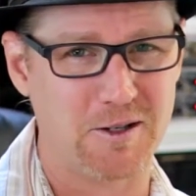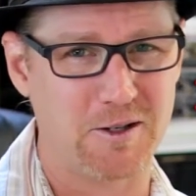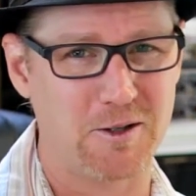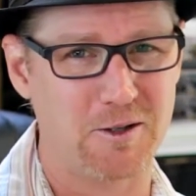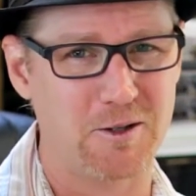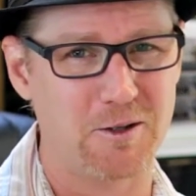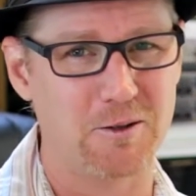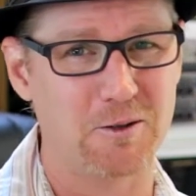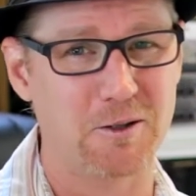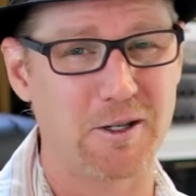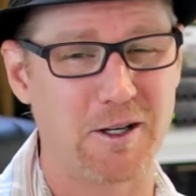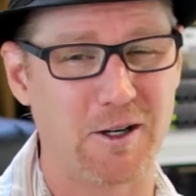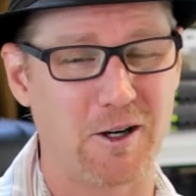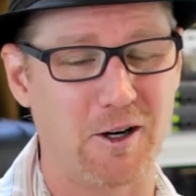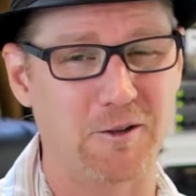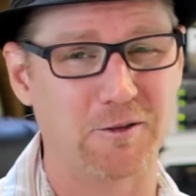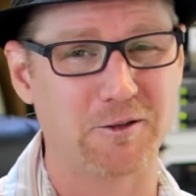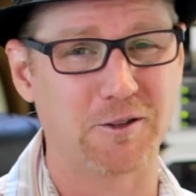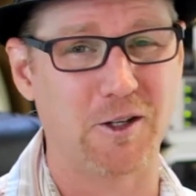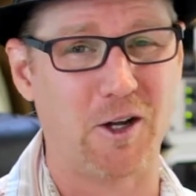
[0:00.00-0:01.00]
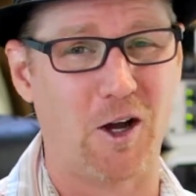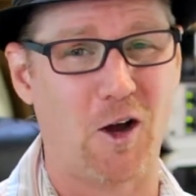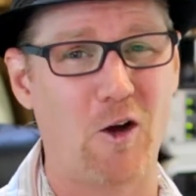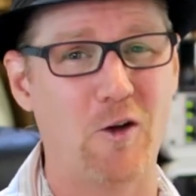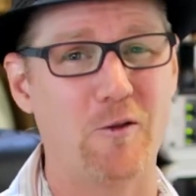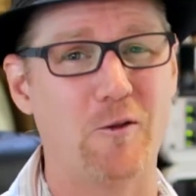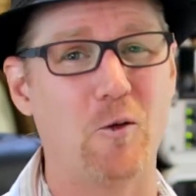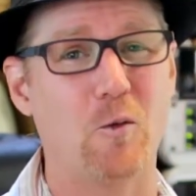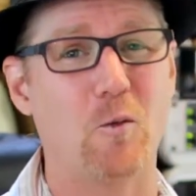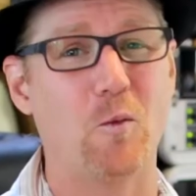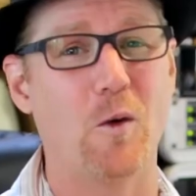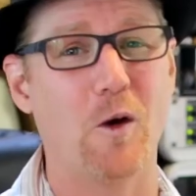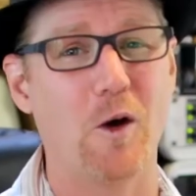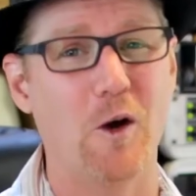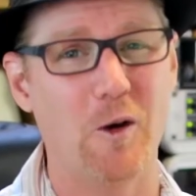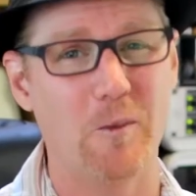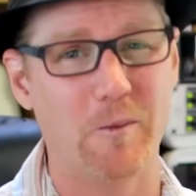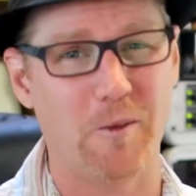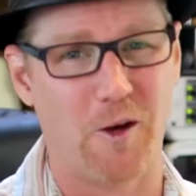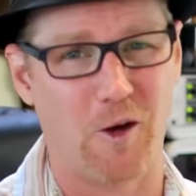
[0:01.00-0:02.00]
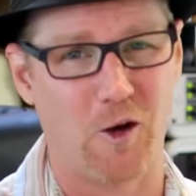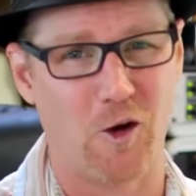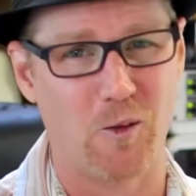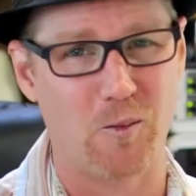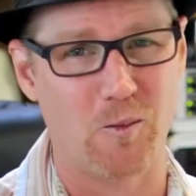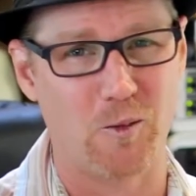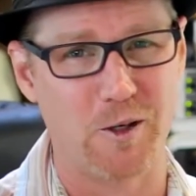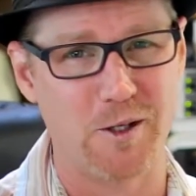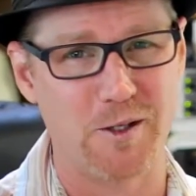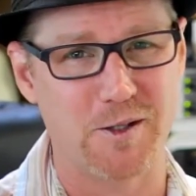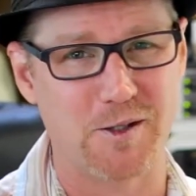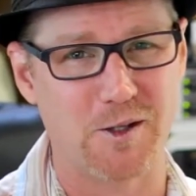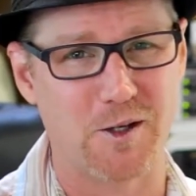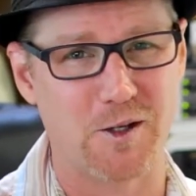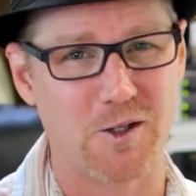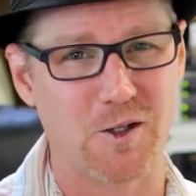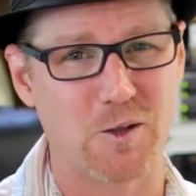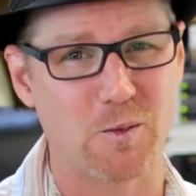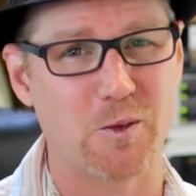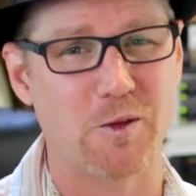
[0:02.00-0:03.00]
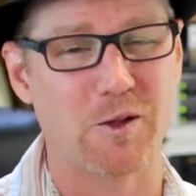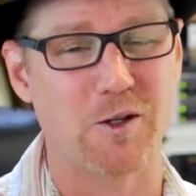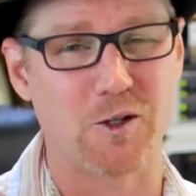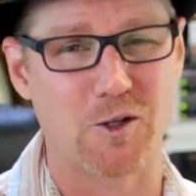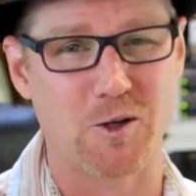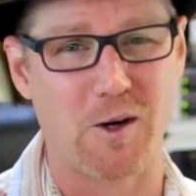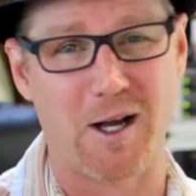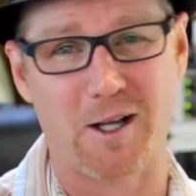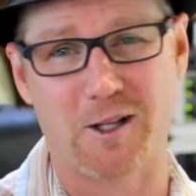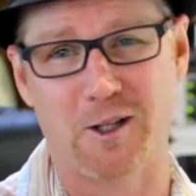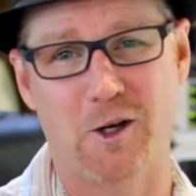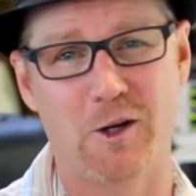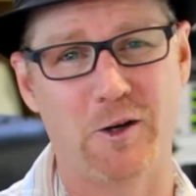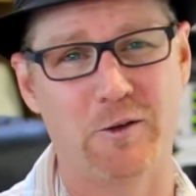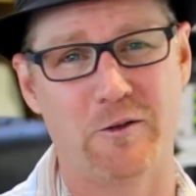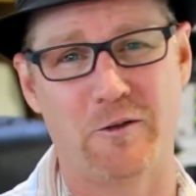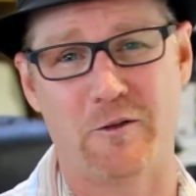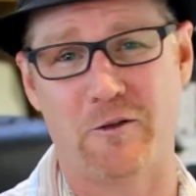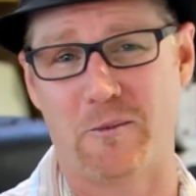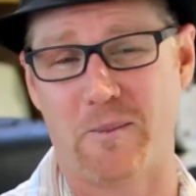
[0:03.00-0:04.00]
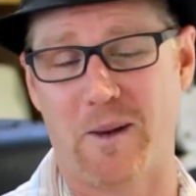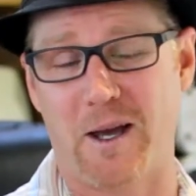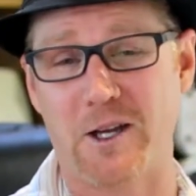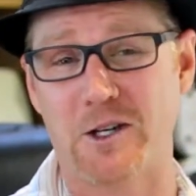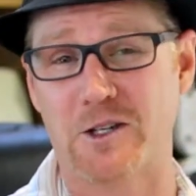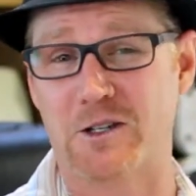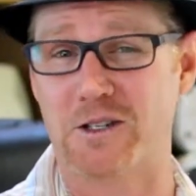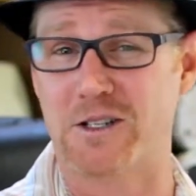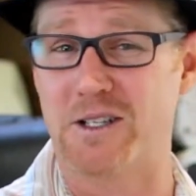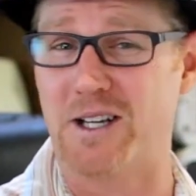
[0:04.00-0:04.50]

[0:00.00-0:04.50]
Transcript: Google can often overwhelm the home researcher with a truckload of information,